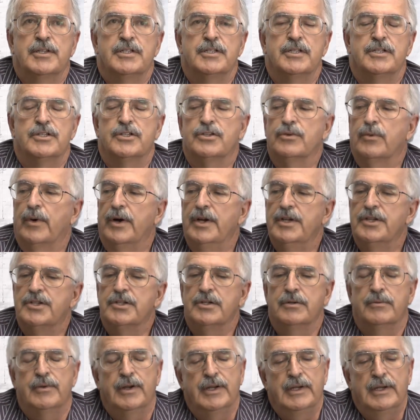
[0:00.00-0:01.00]

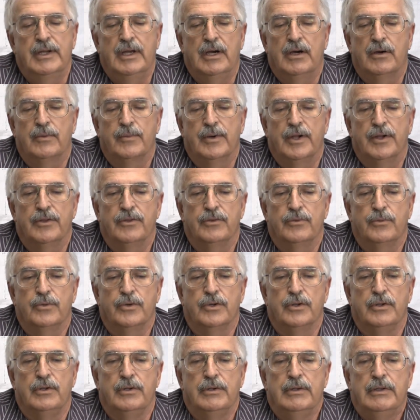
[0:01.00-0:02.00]
situation right now around the
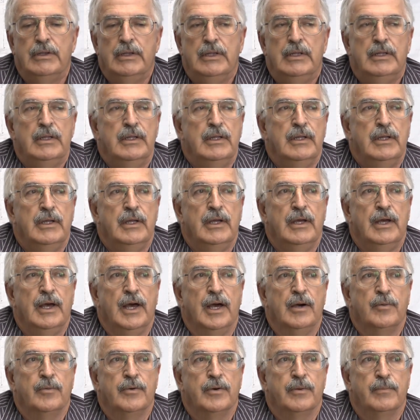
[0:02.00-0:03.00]
world,
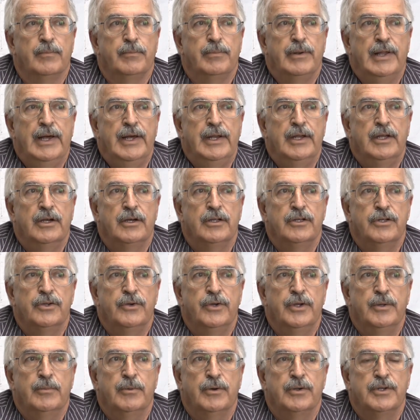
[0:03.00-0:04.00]
and we're planning on
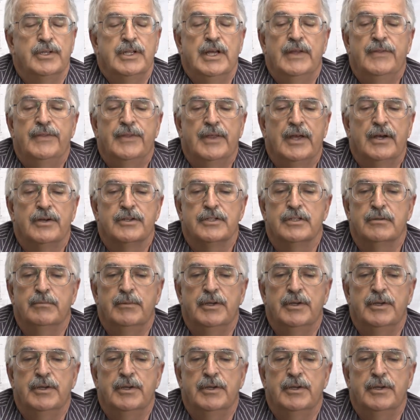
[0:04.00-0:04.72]
doing about 10,000